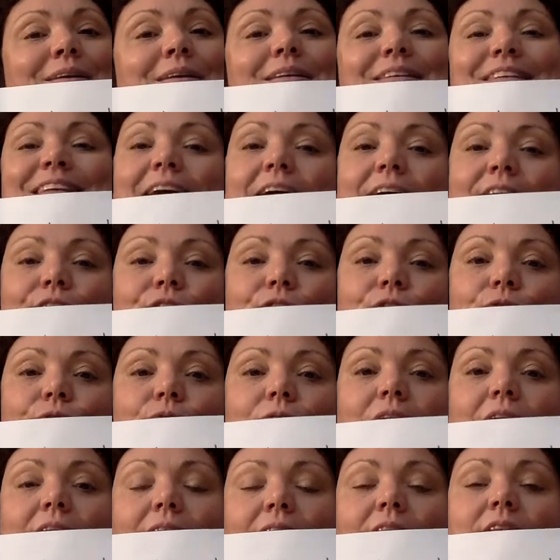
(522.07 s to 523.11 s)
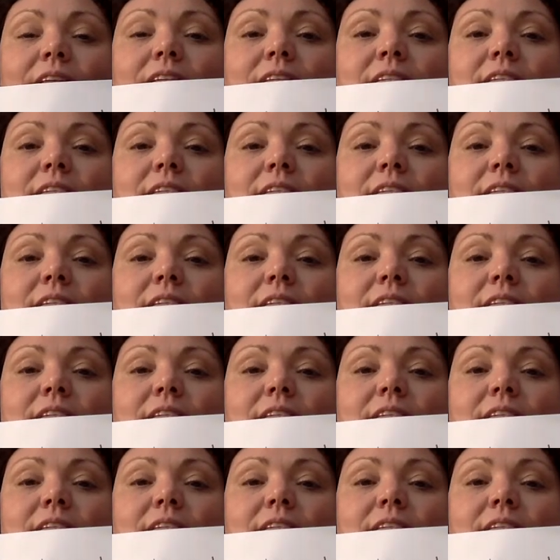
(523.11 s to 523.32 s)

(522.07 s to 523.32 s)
Yes, you're right, the